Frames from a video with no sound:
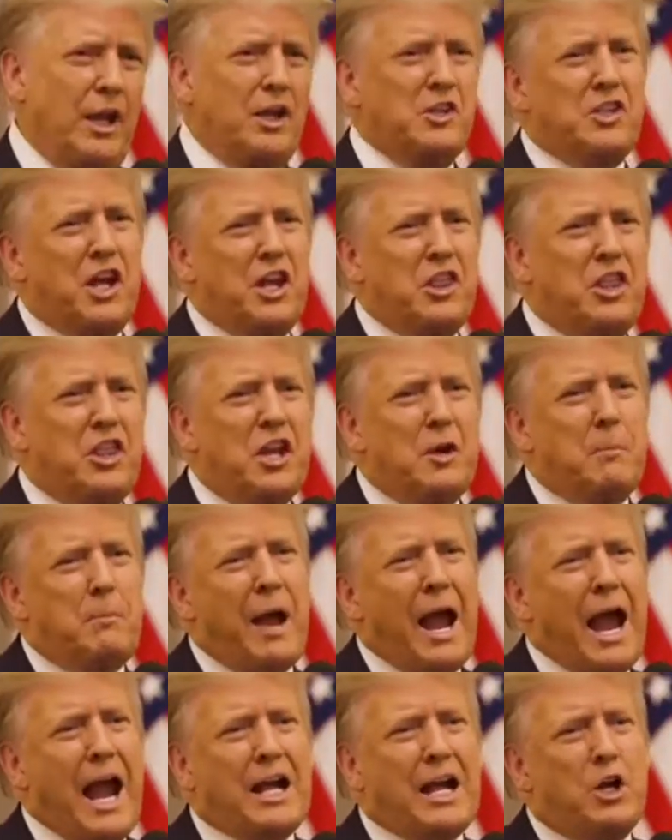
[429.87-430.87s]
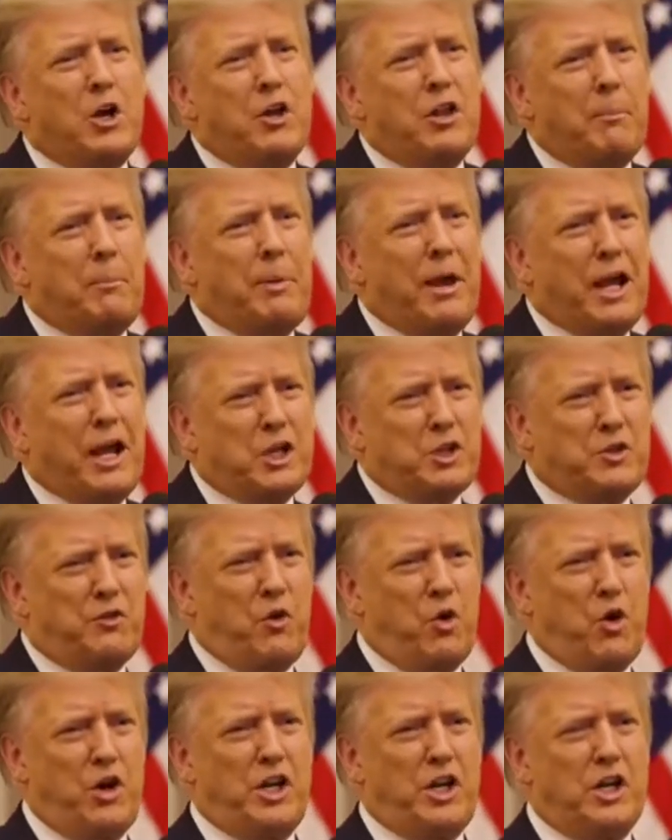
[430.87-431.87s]
As I think back on the past
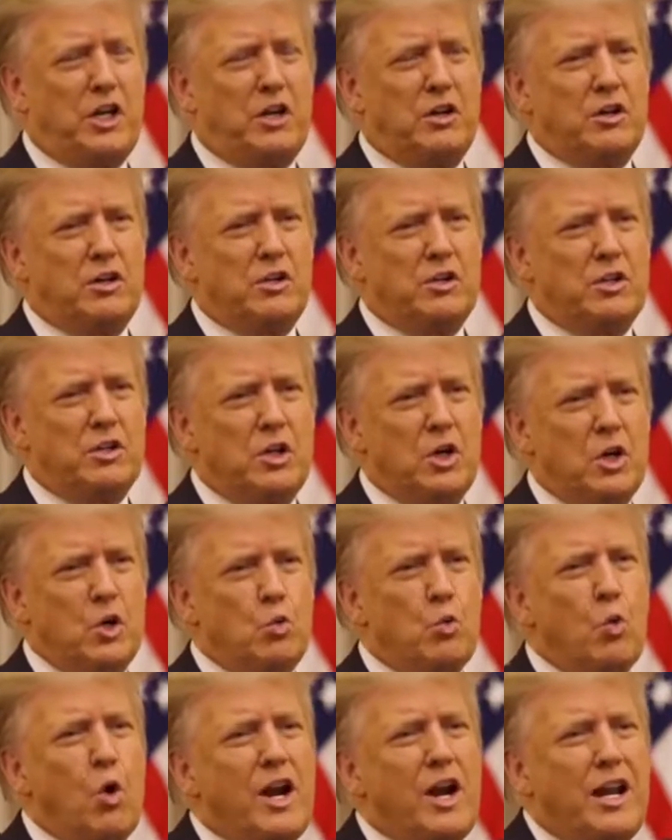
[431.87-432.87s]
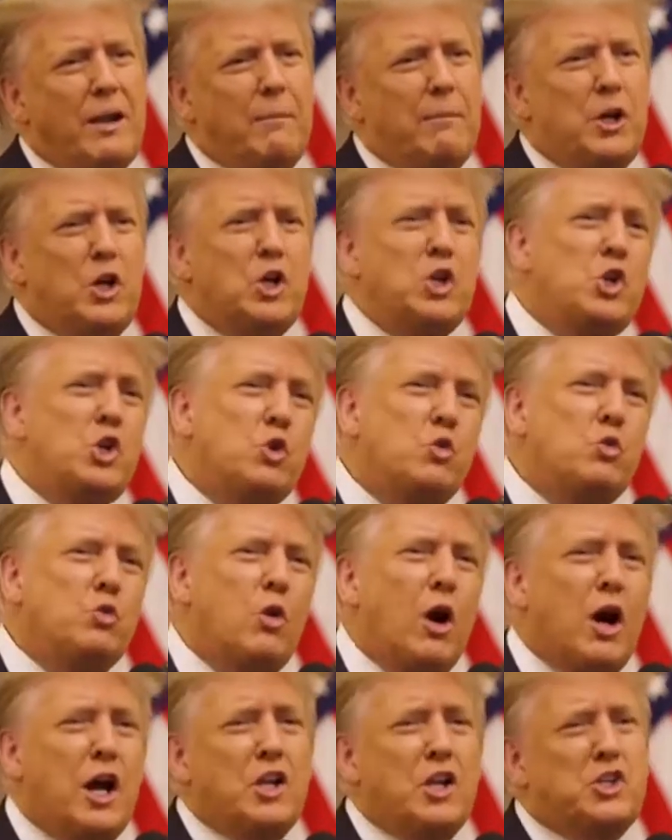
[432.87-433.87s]
4 years, one image
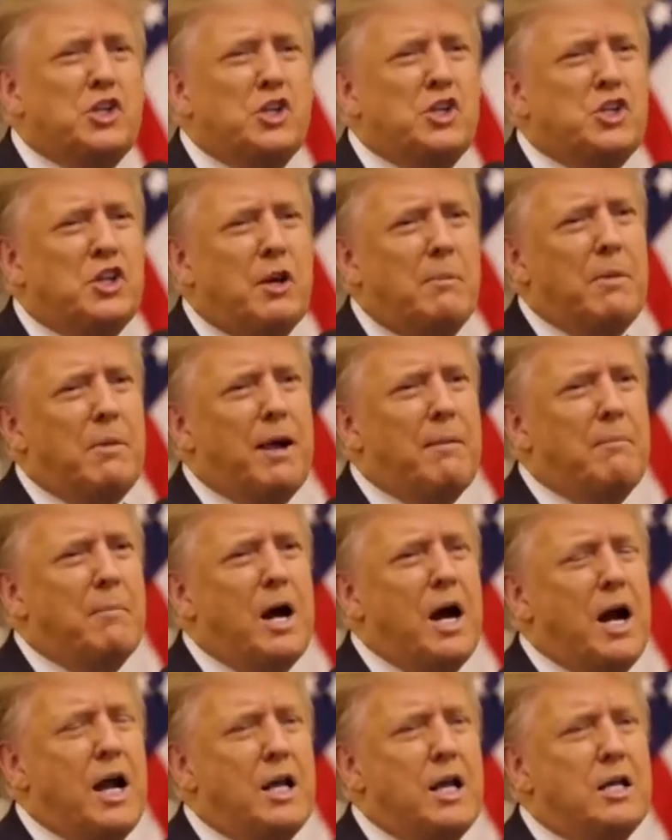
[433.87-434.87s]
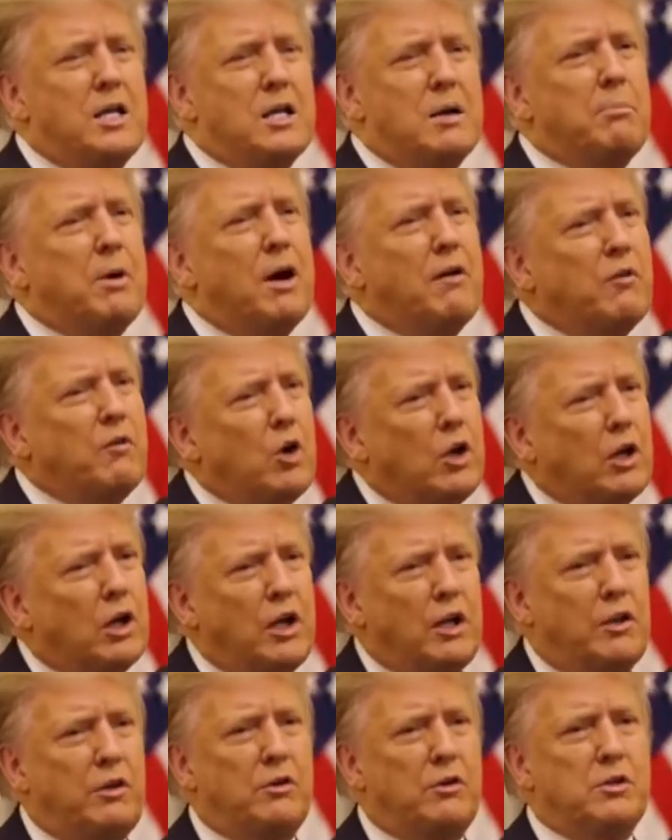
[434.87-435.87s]
rises in my mind above all
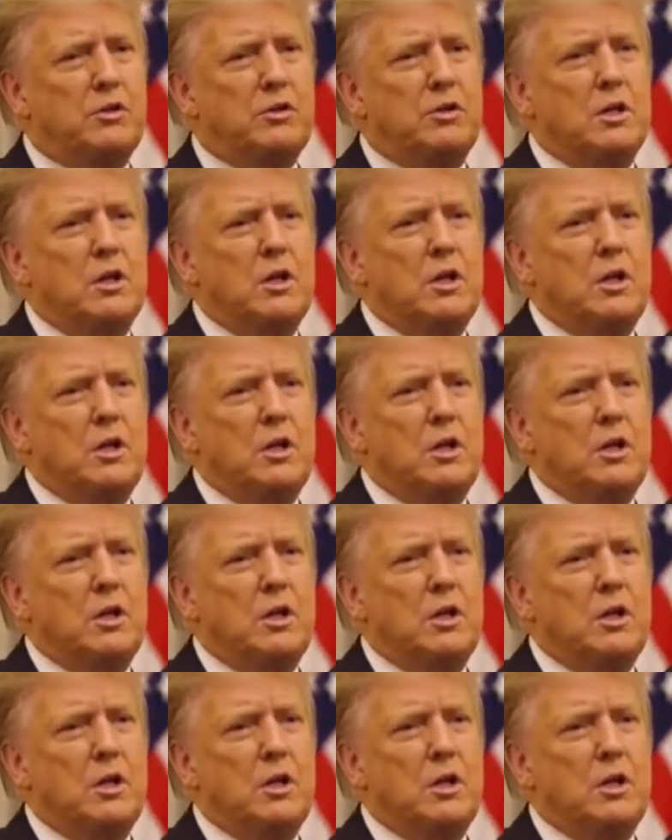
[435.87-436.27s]
others.